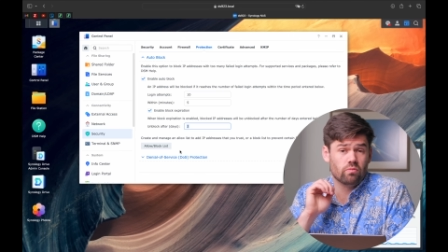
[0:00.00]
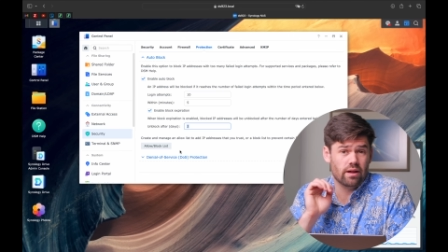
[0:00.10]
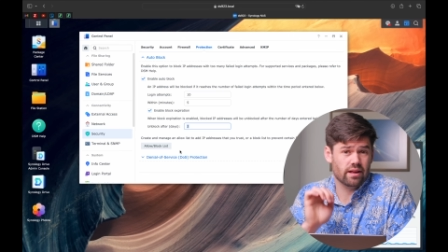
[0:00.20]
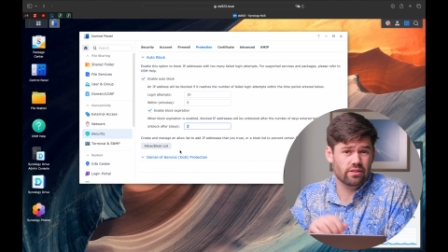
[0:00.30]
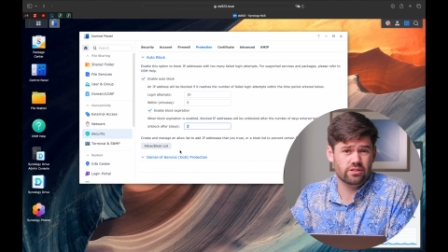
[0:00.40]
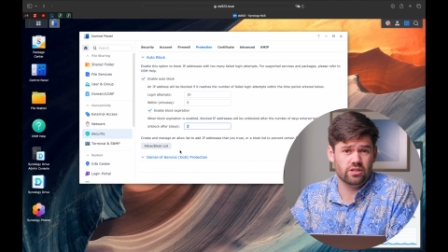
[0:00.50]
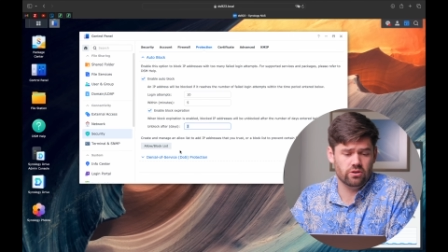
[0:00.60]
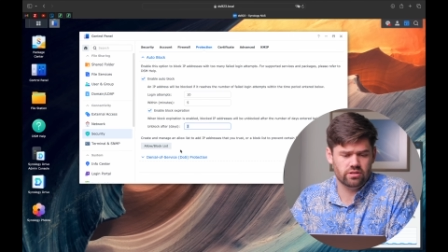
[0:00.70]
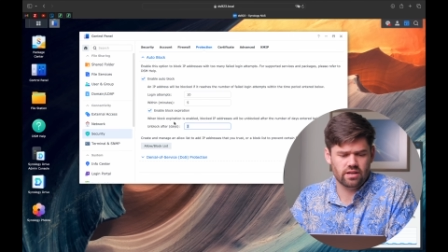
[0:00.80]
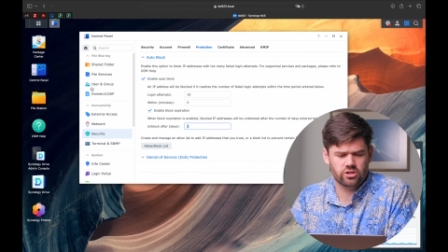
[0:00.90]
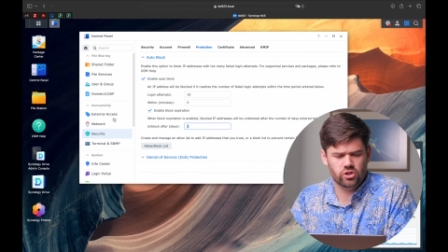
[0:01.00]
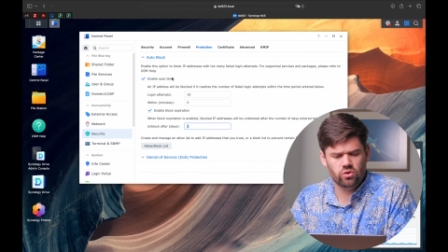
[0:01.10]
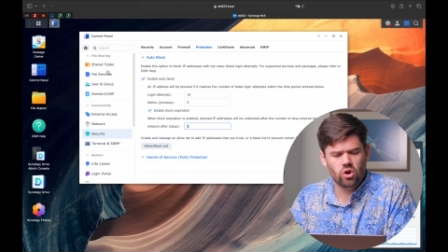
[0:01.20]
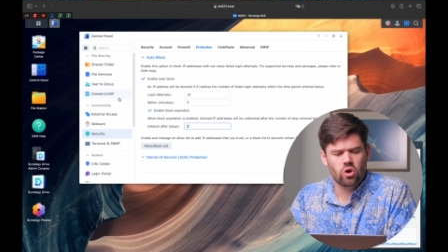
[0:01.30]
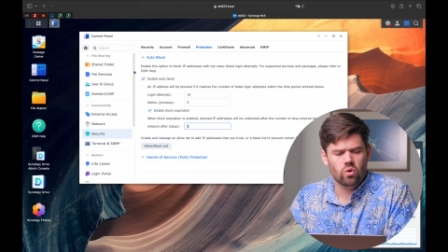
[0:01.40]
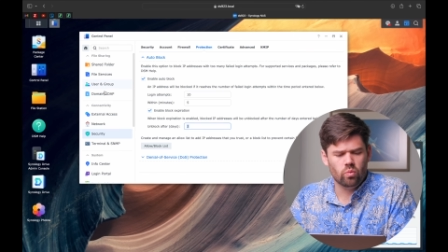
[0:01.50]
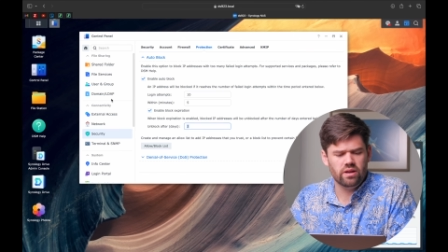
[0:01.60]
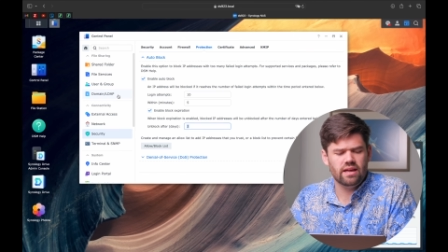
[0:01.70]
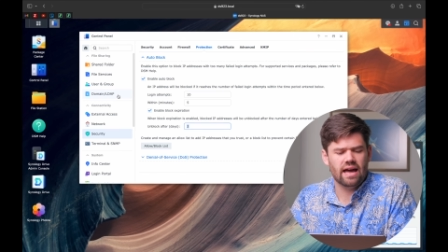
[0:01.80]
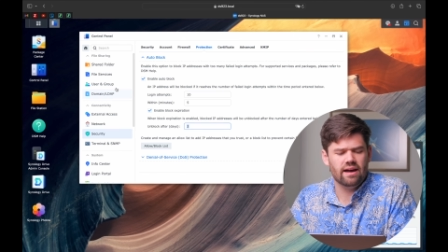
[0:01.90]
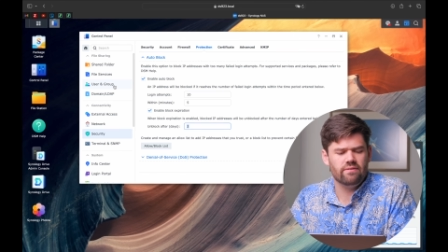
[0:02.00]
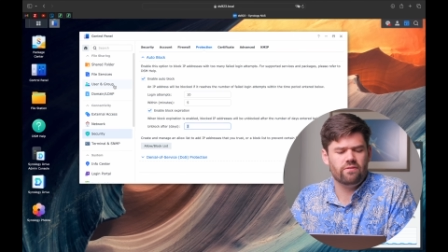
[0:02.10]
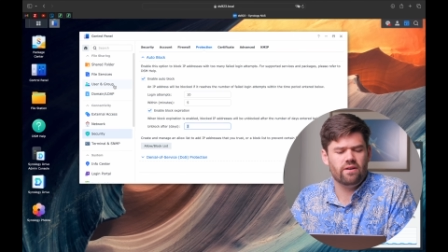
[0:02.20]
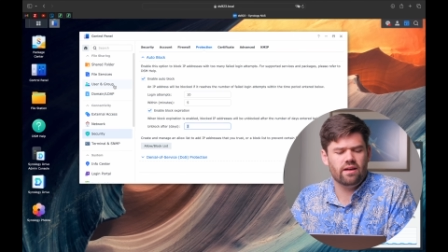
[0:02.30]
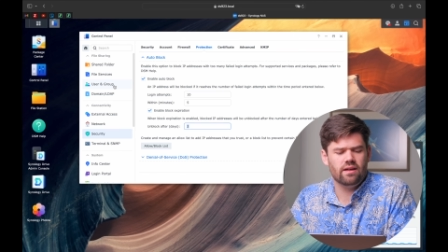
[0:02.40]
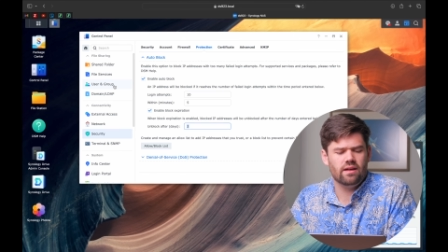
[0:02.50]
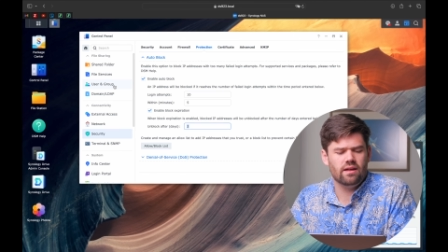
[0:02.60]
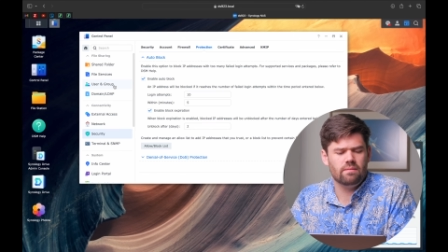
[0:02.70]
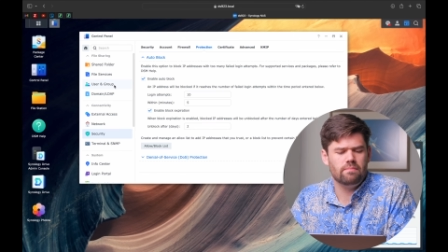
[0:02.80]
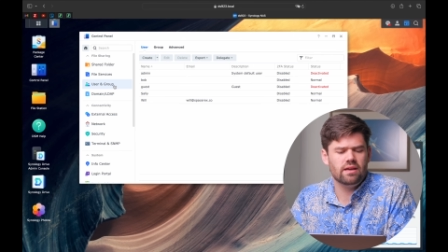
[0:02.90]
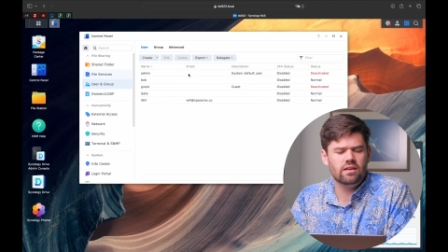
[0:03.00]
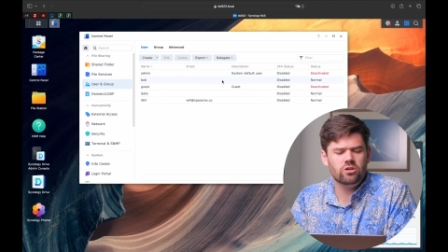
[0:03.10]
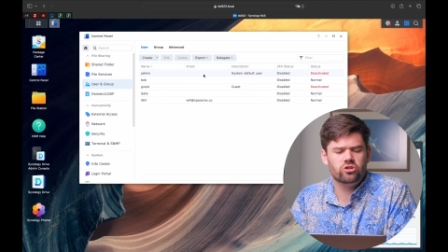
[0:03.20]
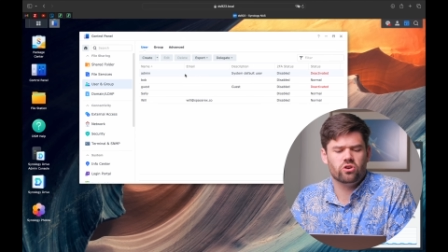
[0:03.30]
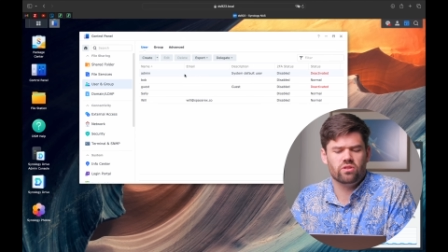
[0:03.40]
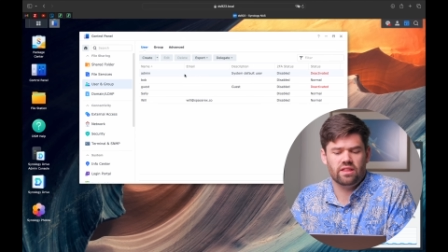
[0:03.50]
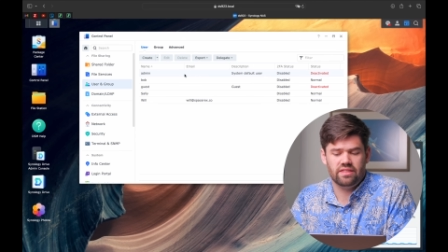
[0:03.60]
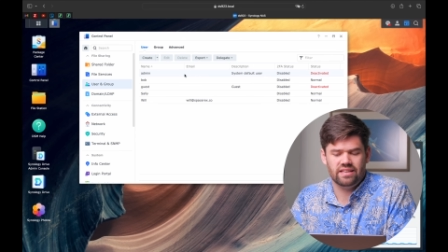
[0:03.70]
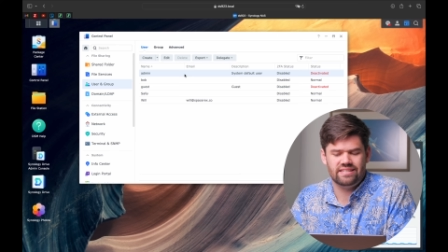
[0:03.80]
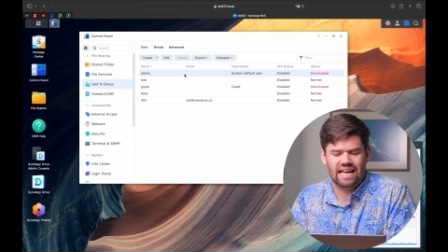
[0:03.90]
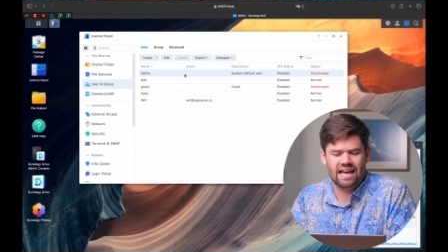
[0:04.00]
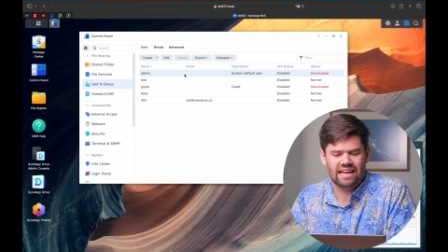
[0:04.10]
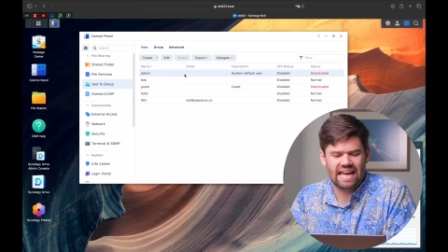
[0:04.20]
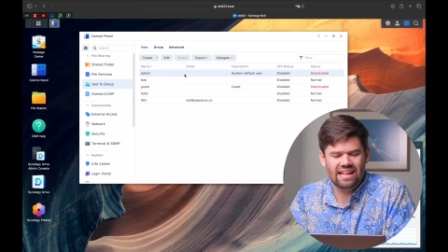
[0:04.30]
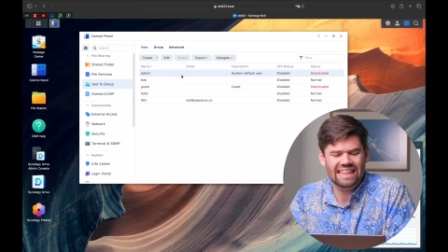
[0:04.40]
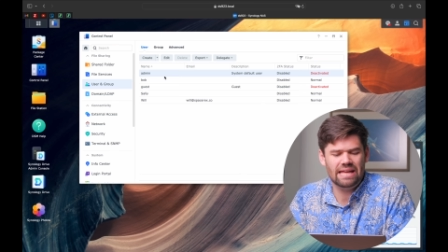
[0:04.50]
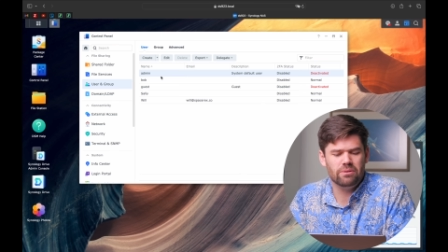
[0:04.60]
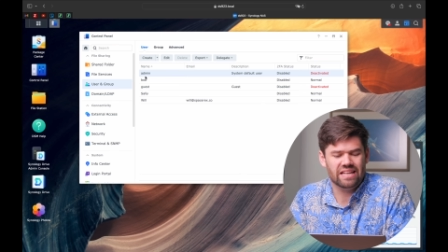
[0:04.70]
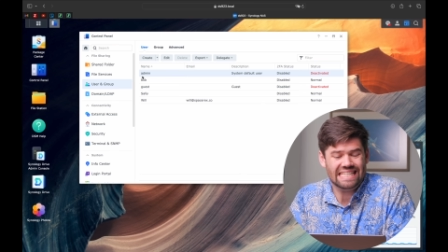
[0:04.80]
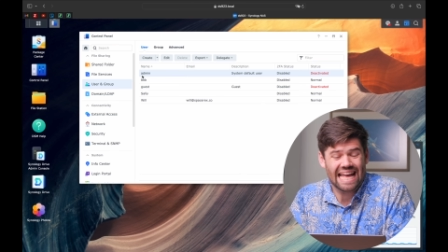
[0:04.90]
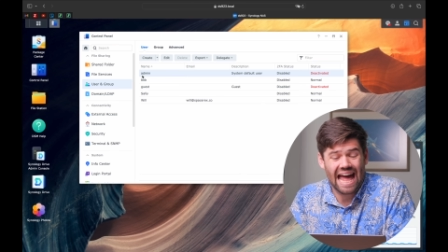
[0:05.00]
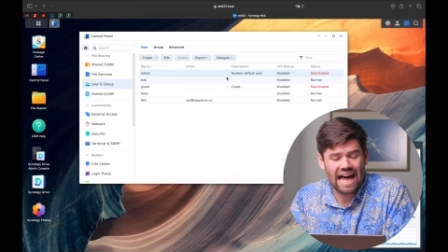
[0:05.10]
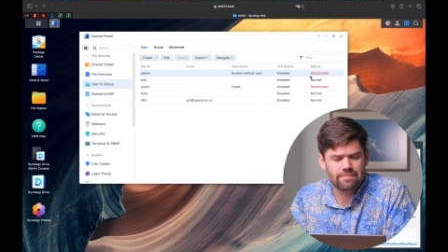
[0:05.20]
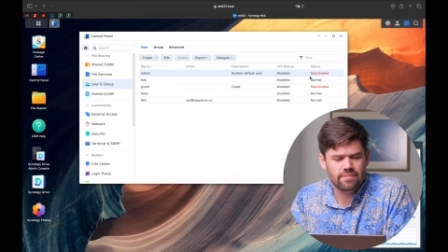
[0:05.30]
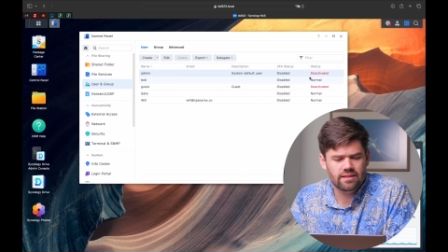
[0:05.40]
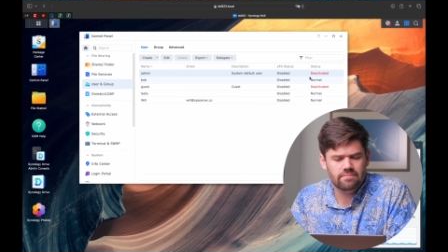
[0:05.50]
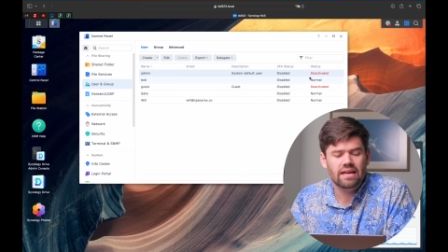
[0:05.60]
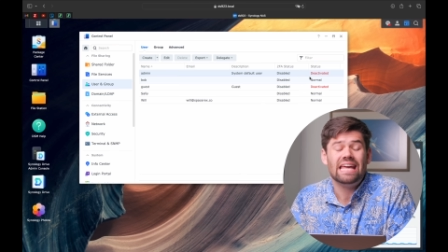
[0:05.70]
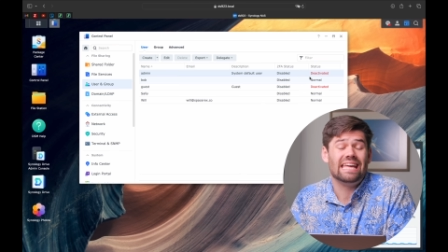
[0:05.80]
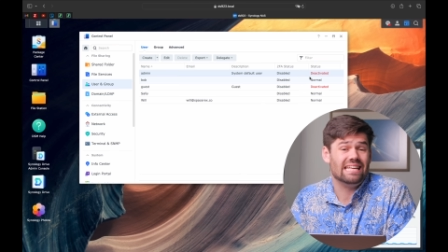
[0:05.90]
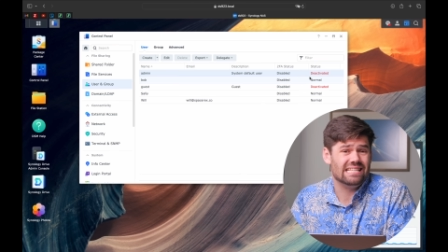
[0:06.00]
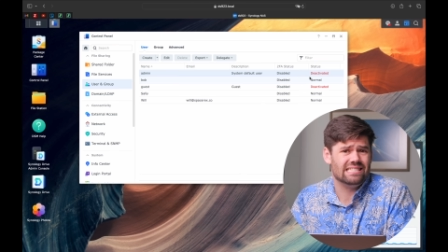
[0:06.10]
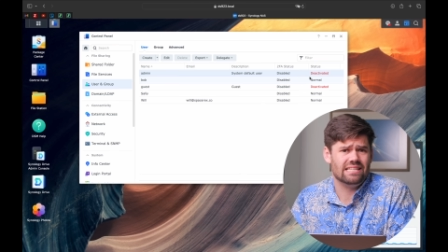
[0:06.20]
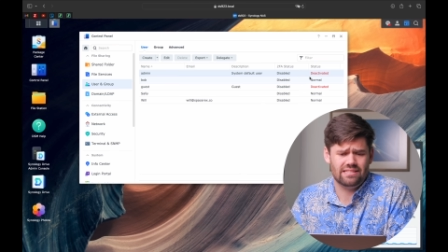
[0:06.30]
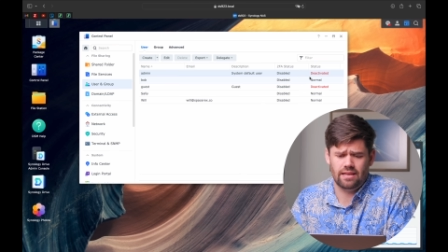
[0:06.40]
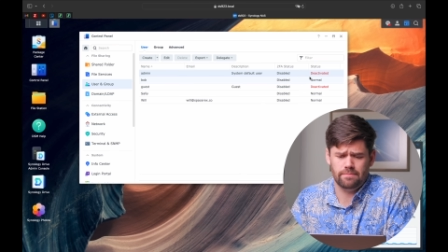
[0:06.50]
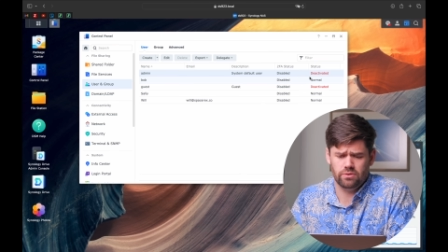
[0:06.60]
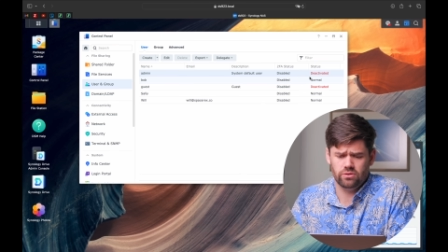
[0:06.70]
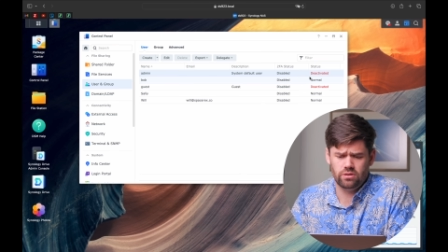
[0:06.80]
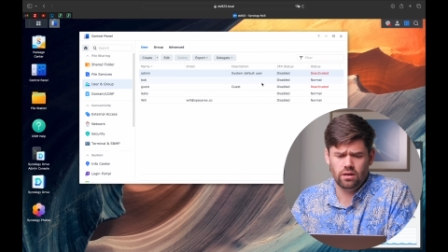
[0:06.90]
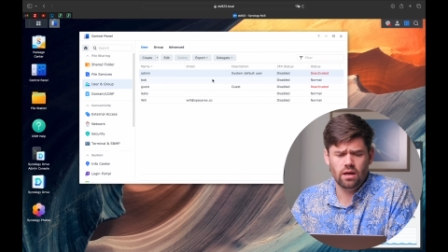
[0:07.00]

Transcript: rounding out the security section, we have making sure that this account label as admin is disabled.